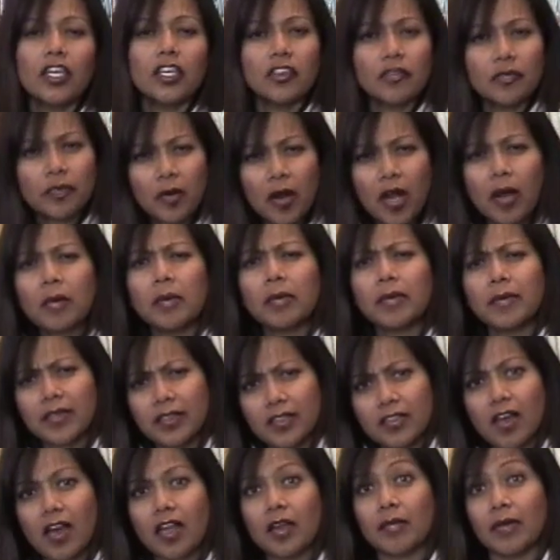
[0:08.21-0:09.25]
you've probably
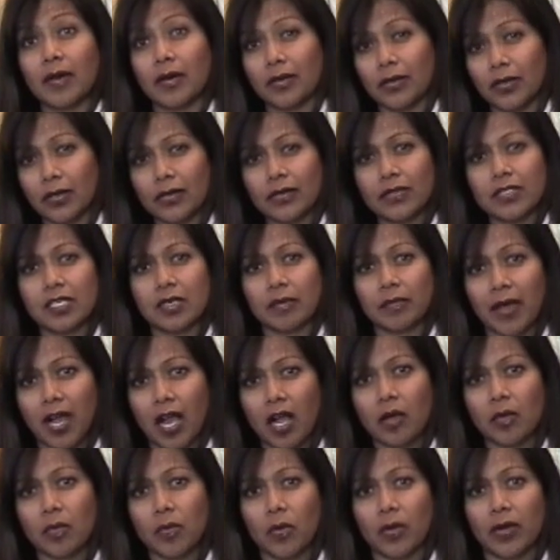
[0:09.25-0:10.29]
thought about using
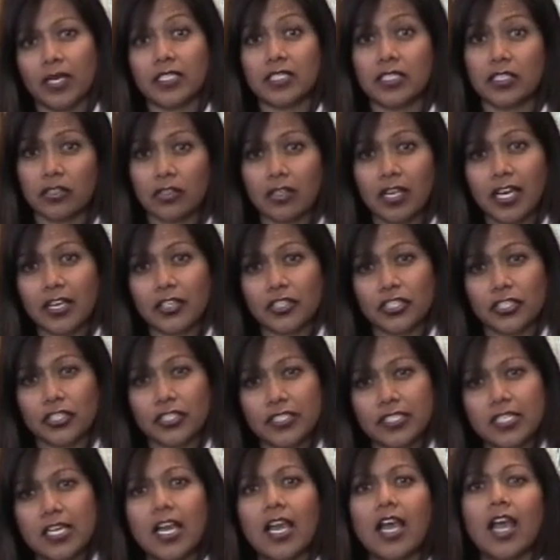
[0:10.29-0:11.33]
PowerPoint in your
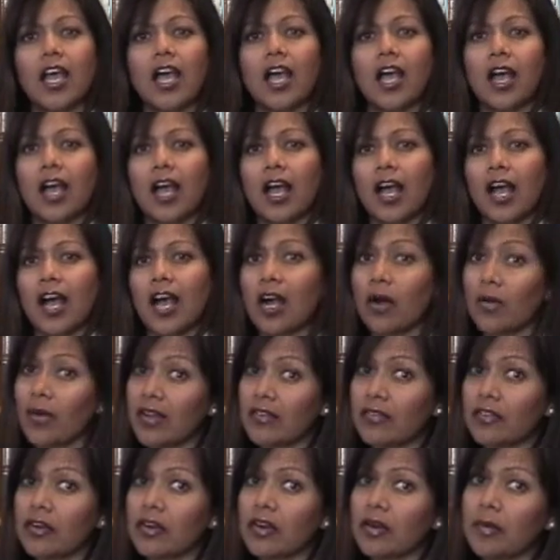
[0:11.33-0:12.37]
lectures.
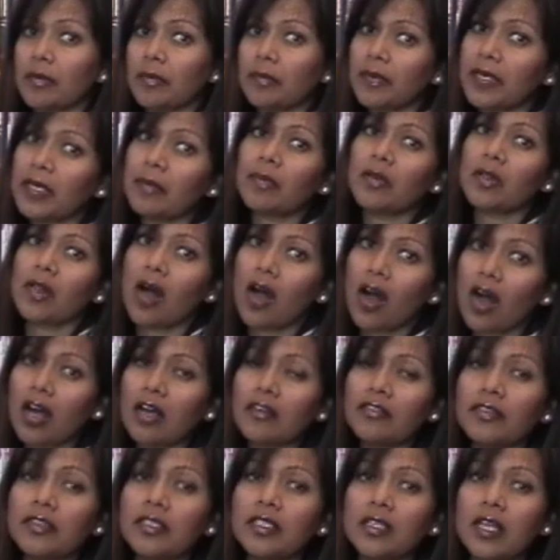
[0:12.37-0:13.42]
However, people
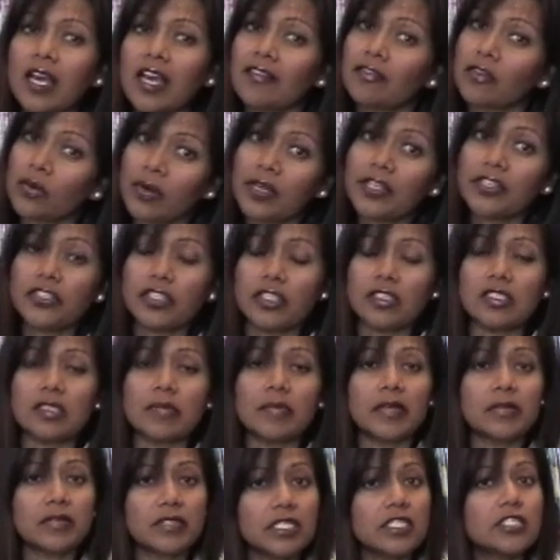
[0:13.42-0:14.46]
often have questions
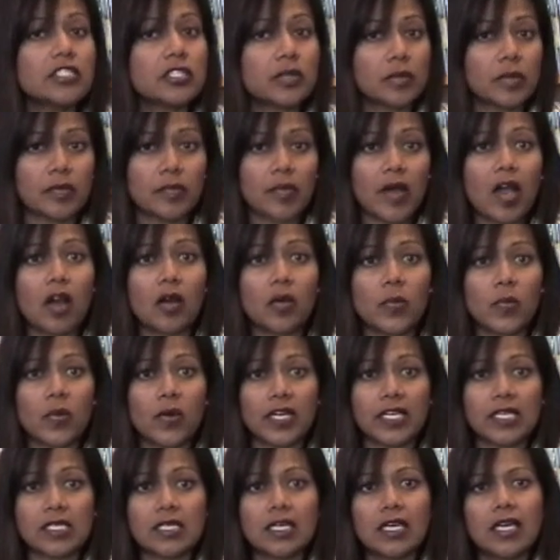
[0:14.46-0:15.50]
about teaching with
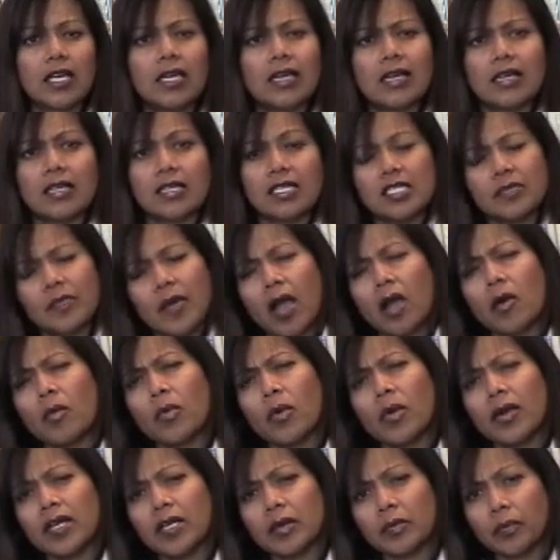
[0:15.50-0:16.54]
PowerPoint. Does
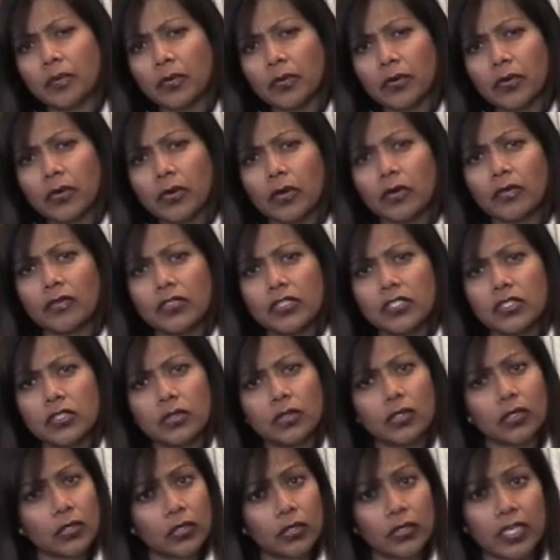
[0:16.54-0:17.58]
PowerPoint improve
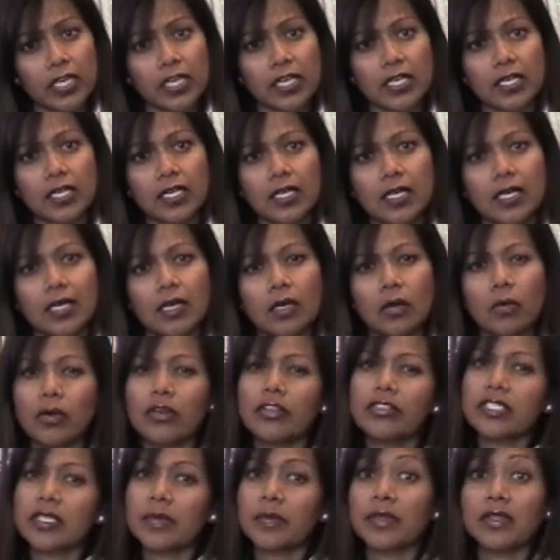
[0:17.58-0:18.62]
student learning?
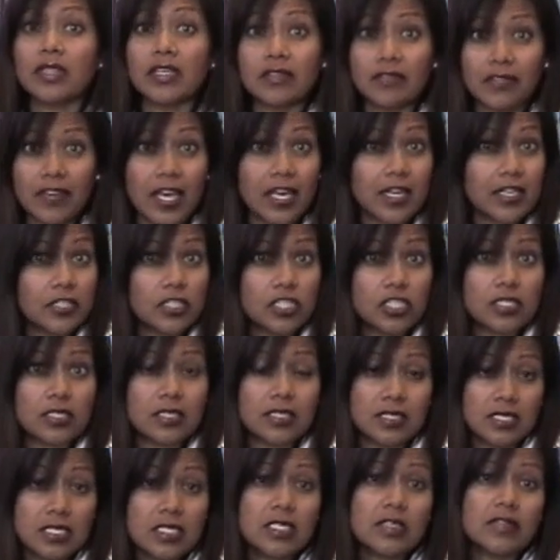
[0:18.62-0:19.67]
What are some of the advantages
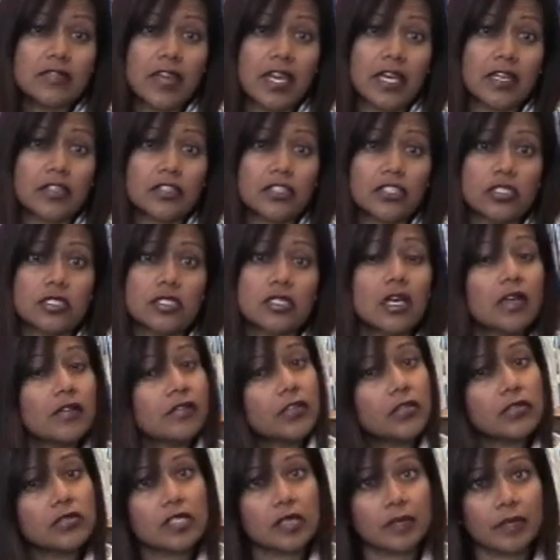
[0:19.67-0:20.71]
and disadvantages
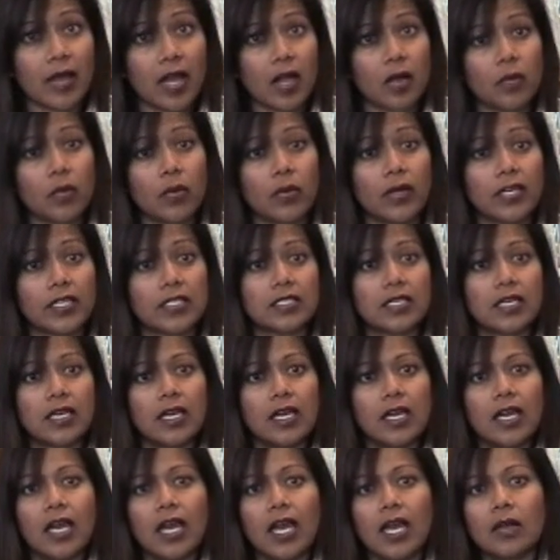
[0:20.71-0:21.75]
of using PowerPoint?
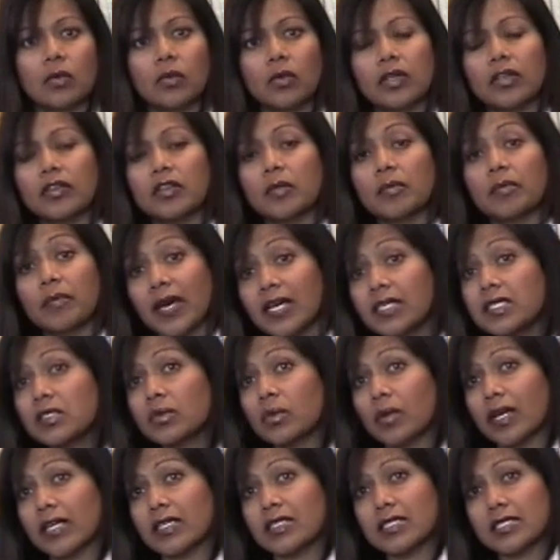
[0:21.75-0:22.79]
And what are the
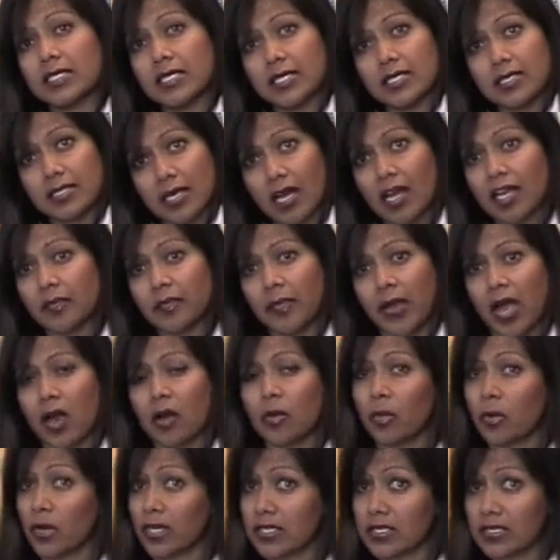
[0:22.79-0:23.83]
best ways to design
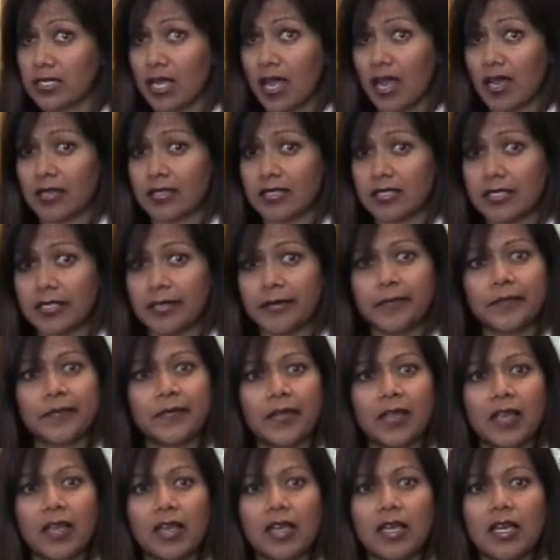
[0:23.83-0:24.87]
PowerPoint slides?
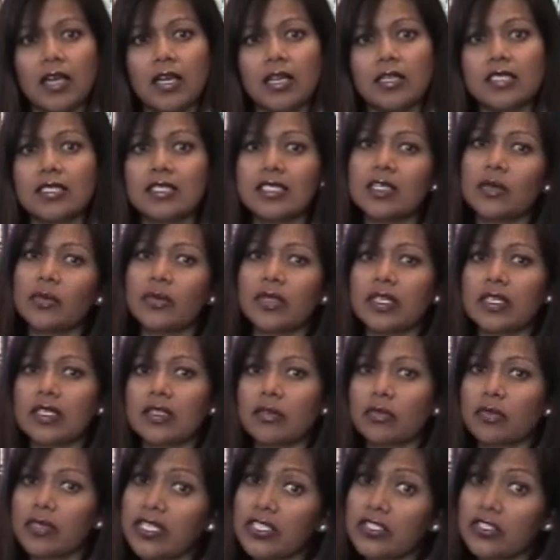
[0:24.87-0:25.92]
To see
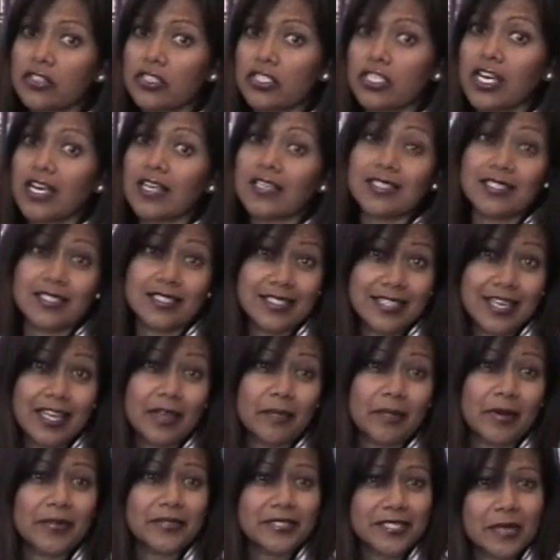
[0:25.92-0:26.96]
what research has to
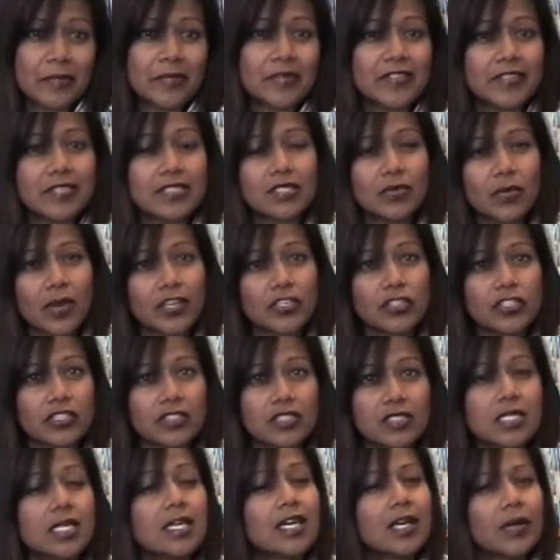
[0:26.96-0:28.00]
say about some of these
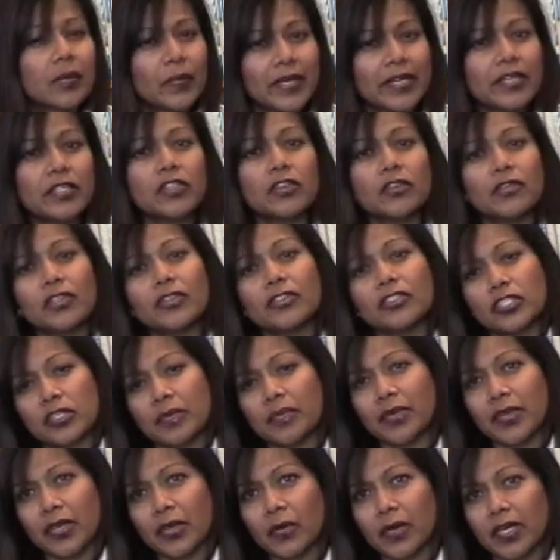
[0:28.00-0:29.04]
questions, we interviewed
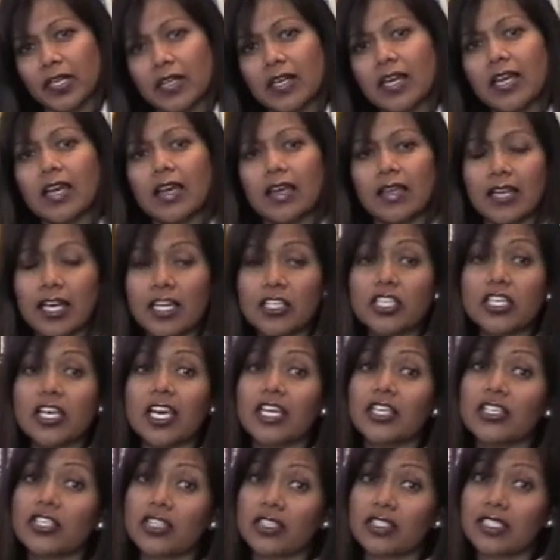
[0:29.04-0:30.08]
Jim Hewitt, an
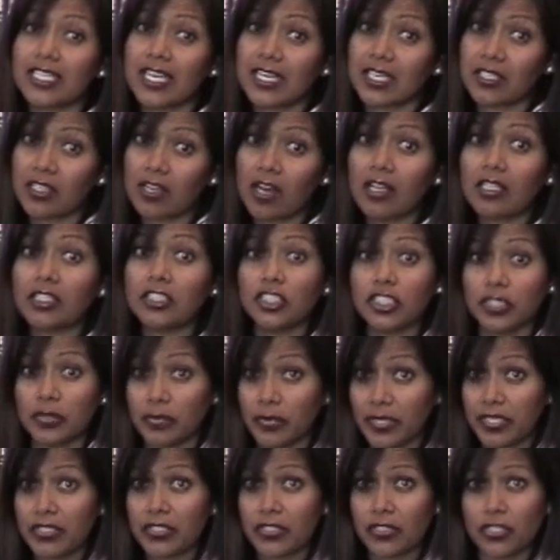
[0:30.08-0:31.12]
educational technology
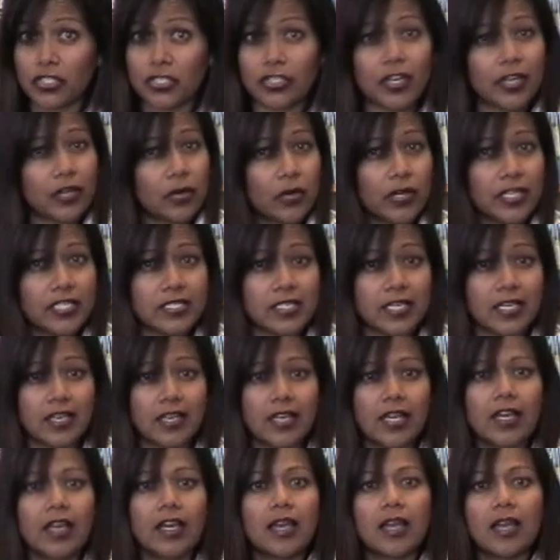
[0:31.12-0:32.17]
researcher at OISE.
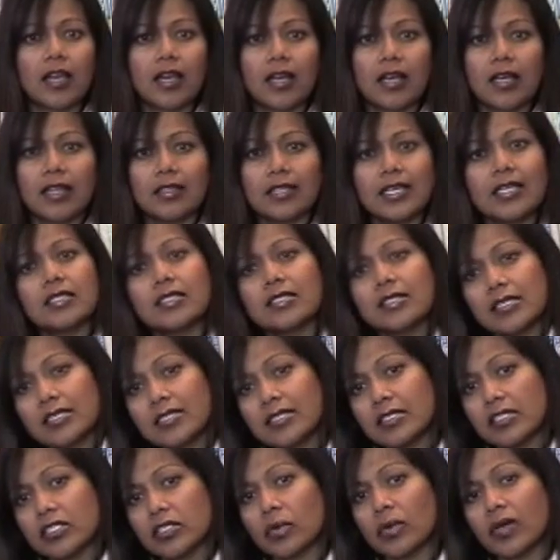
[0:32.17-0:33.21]
Let's
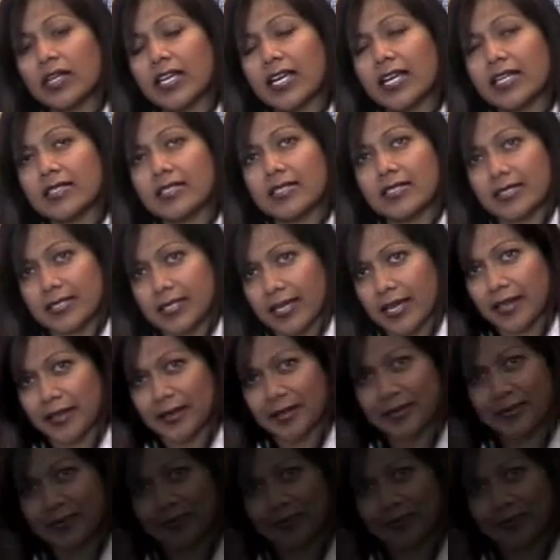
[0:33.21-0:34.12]
listen to what he has to say.